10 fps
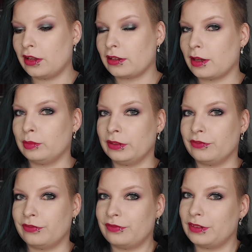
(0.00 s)
couple of
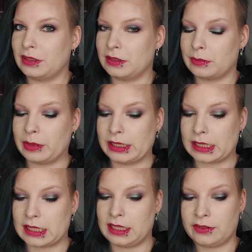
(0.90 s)

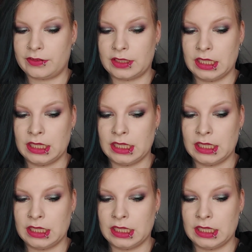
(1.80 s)
palettes left.